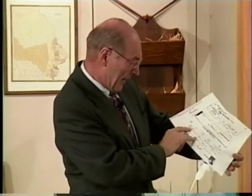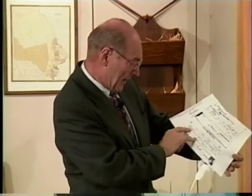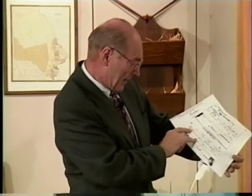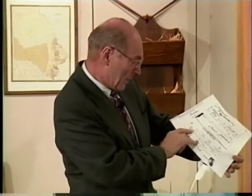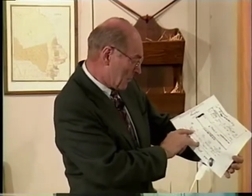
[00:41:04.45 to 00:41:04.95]

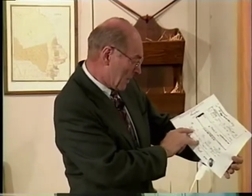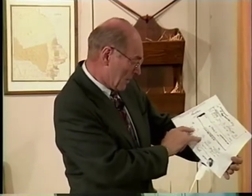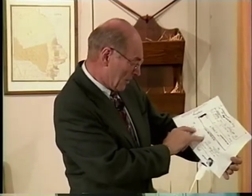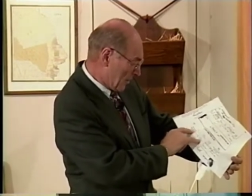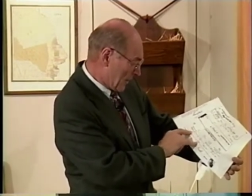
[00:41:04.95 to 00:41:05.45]
it had
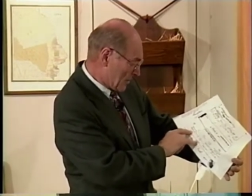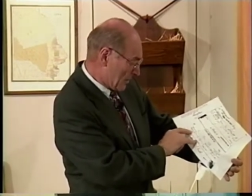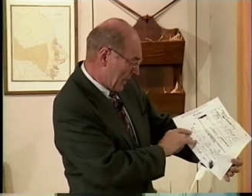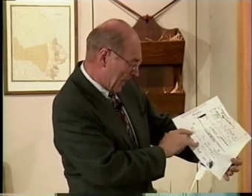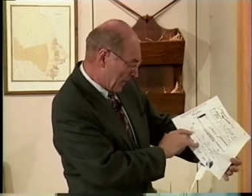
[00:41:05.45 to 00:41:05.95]
been, the
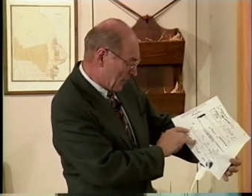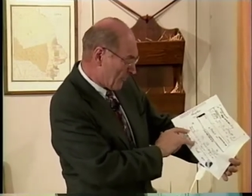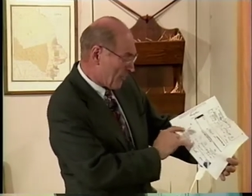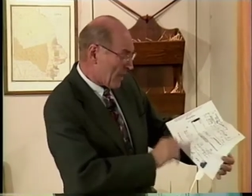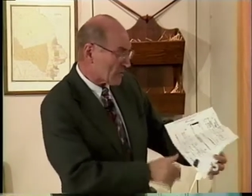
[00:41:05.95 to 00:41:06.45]
patient had it
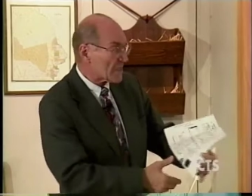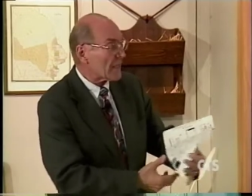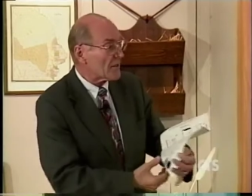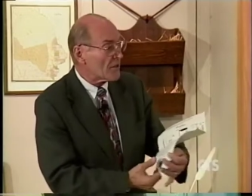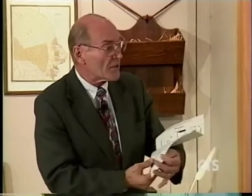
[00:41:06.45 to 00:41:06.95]
for about
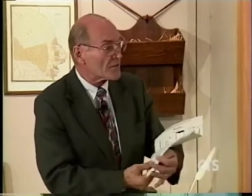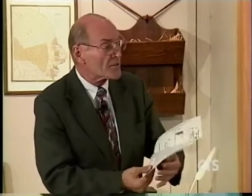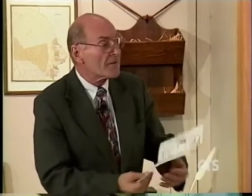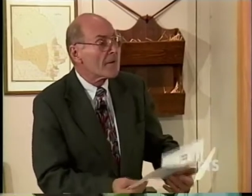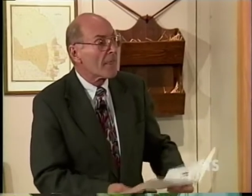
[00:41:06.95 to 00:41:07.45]
10 years.